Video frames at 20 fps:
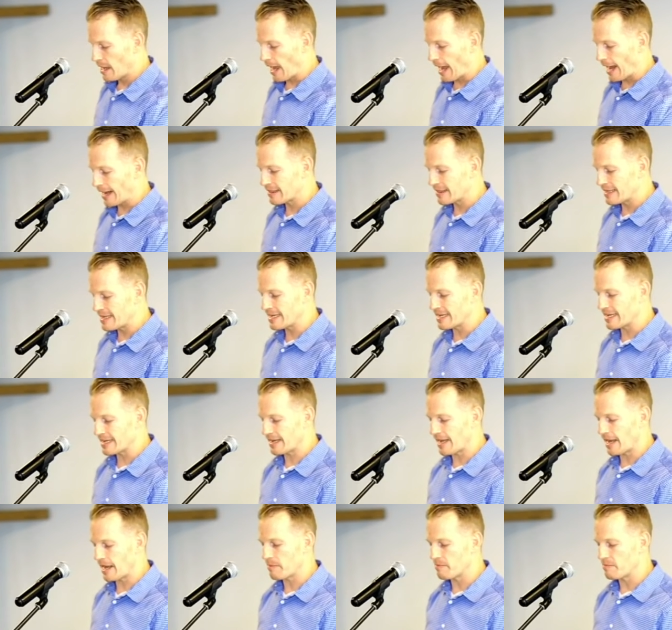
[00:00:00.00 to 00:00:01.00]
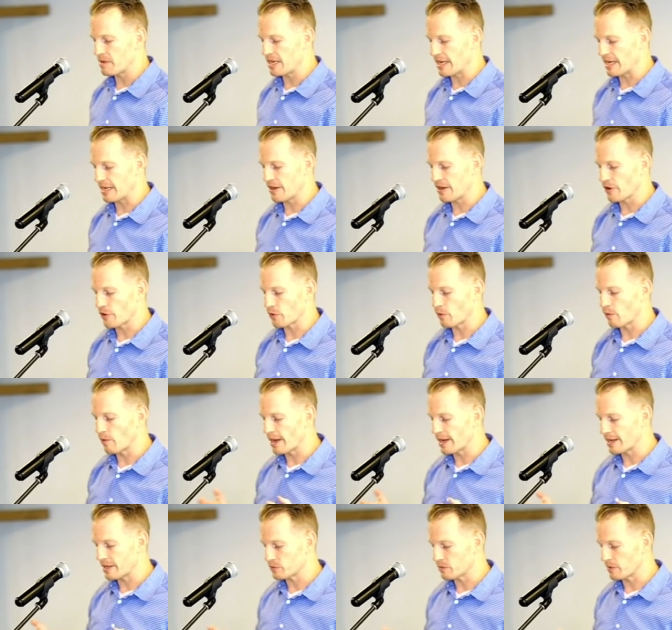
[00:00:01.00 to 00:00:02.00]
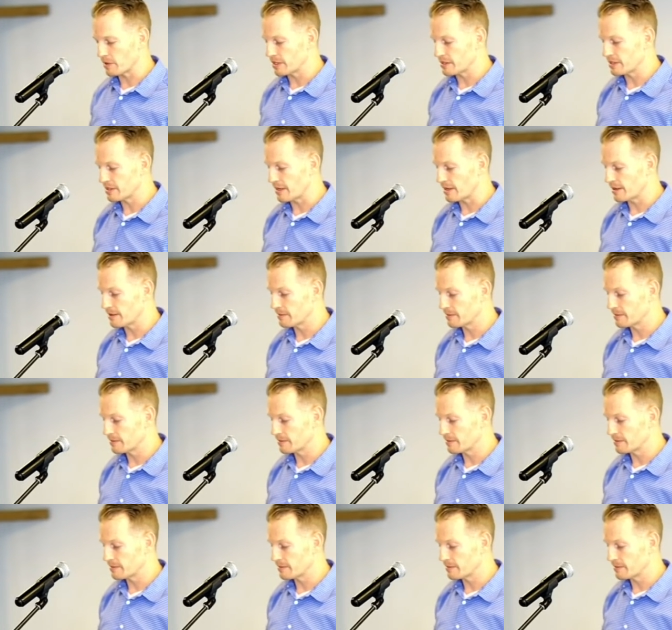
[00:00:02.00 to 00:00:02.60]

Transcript: I think it can't be any other way, is what he said.